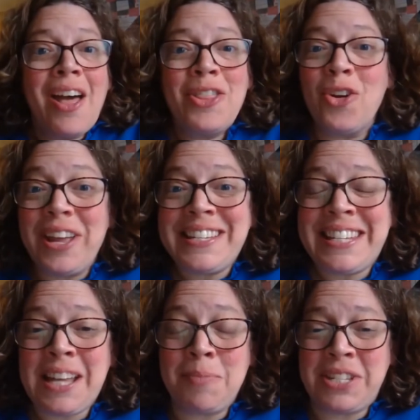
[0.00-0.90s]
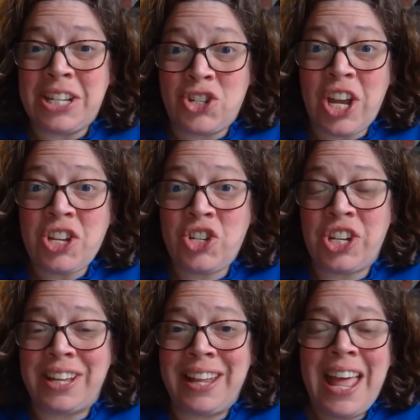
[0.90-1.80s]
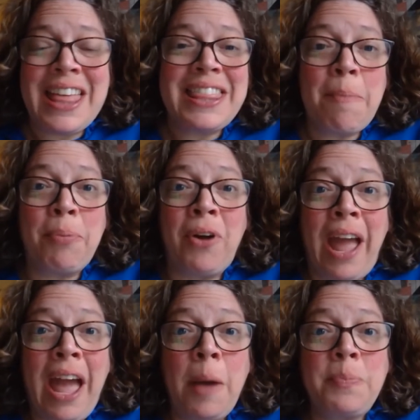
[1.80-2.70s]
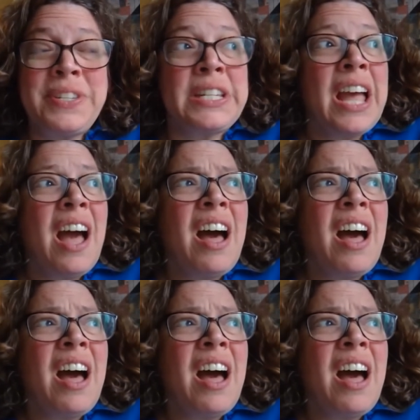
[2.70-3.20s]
There is some suggestion that perhaps